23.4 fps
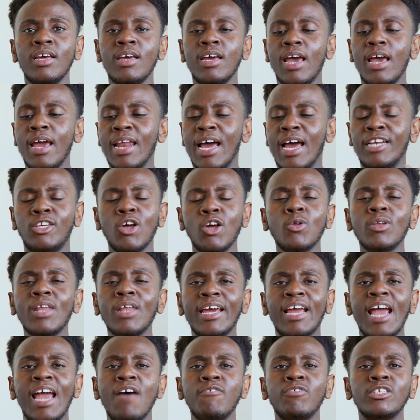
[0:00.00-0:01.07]
And I don't like
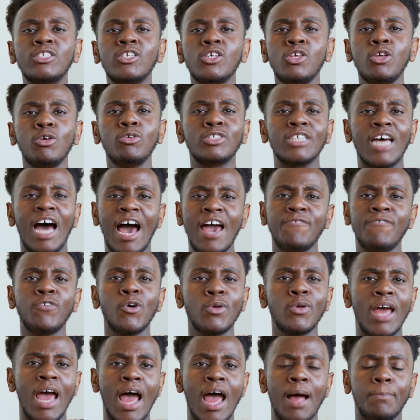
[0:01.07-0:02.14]
having to use iPhone
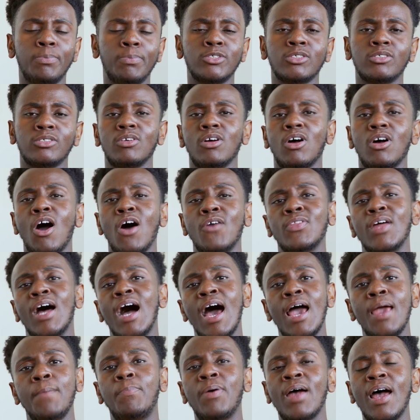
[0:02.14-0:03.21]
apps on the
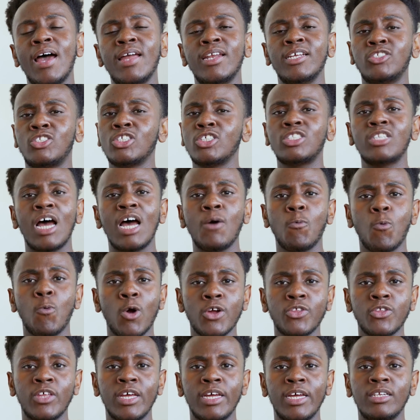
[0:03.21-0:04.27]
iPad. It's just not
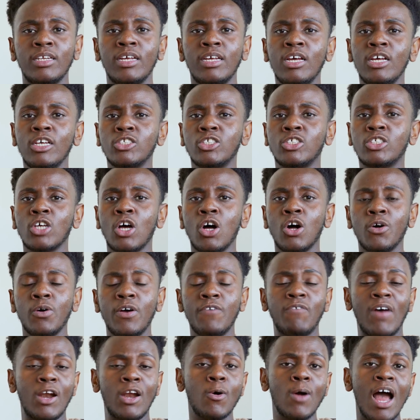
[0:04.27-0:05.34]
worth it. So if
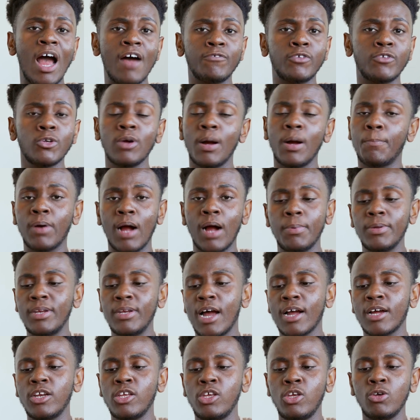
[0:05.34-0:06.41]
I don't have to, I'm probably not
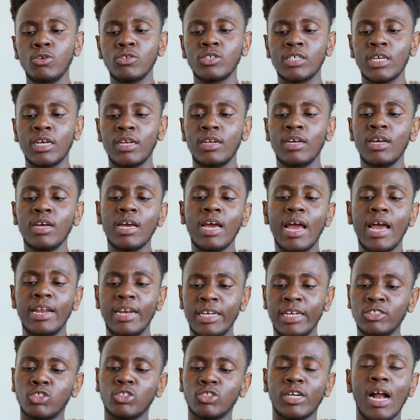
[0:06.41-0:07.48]
gonna use it. And
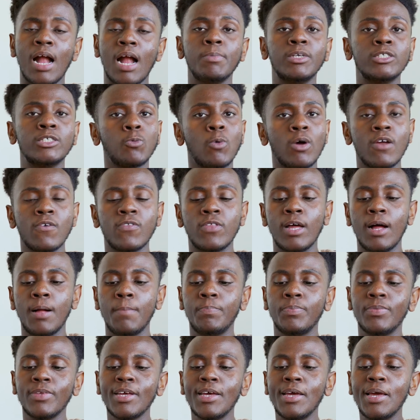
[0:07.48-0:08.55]
Instagram is one of
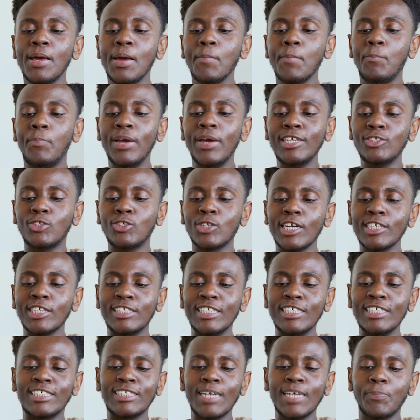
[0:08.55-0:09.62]
them. Pinterest
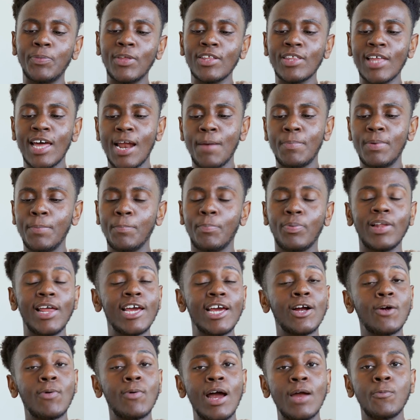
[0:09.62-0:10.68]
is something that I've been playing
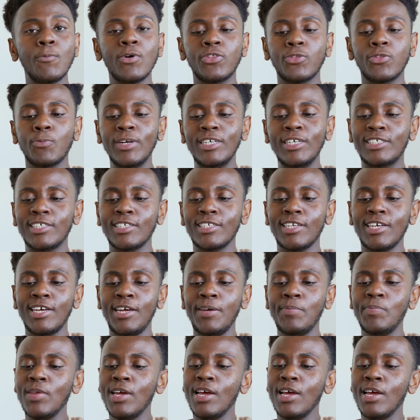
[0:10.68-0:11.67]
around with recently.